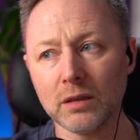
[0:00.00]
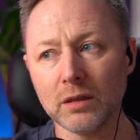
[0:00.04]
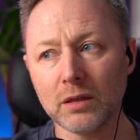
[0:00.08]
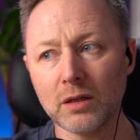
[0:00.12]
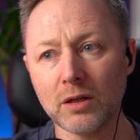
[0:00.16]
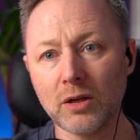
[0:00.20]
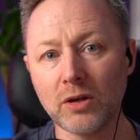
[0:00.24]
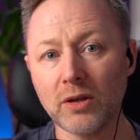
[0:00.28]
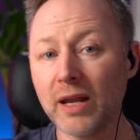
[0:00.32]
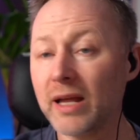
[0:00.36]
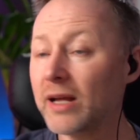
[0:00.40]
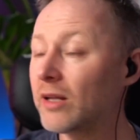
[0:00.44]

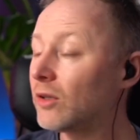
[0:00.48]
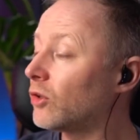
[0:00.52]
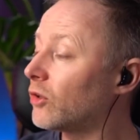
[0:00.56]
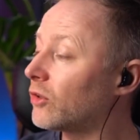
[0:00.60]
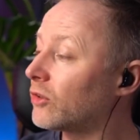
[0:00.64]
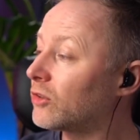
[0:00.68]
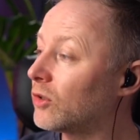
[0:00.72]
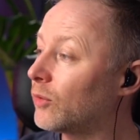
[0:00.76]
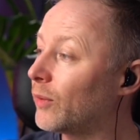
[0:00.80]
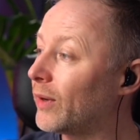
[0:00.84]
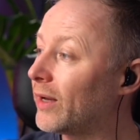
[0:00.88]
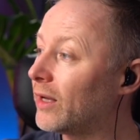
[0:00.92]
Craig
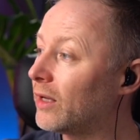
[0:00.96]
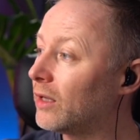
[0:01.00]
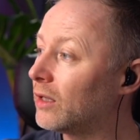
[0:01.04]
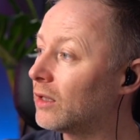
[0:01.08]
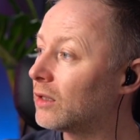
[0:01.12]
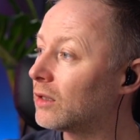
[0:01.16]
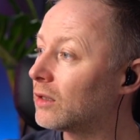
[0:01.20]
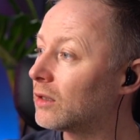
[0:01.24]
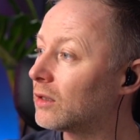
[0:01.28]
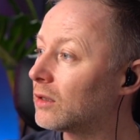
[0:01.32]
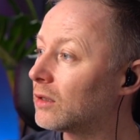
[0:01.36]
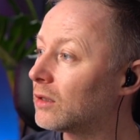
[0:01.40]
looked away
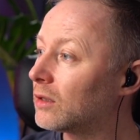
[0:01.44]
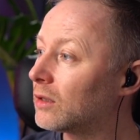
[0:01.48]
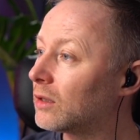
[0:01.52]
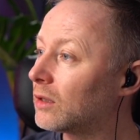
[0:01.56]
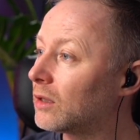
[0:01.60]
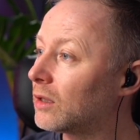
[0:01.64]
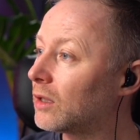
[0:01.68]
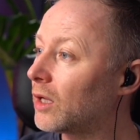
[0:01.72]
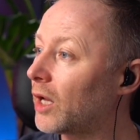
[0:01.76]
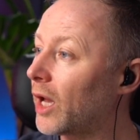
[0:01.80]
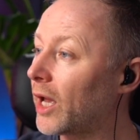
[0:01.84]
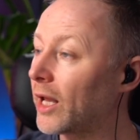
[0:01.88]

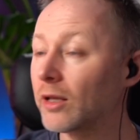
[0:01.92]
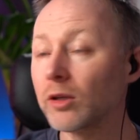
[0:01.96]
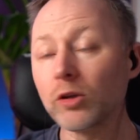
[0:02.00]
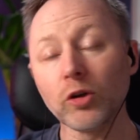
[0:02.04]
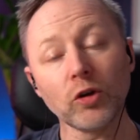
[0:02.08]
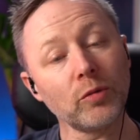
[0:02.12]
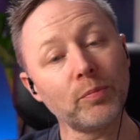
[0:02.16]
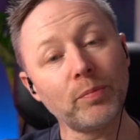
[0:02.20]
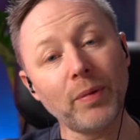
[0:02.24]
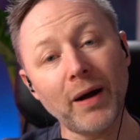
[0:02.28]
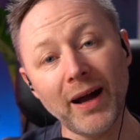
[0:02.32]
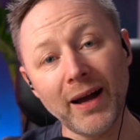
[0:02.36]
and
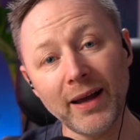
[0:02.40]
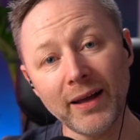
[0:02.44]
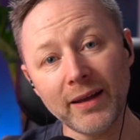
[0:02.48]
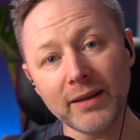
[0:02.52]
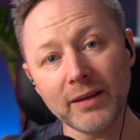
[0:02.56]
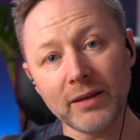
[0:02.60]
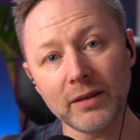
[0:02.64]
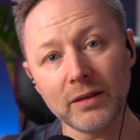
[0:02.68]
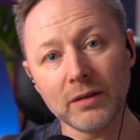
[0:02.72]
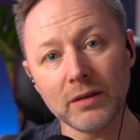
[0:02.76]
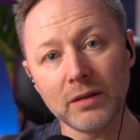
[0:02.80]
looked back.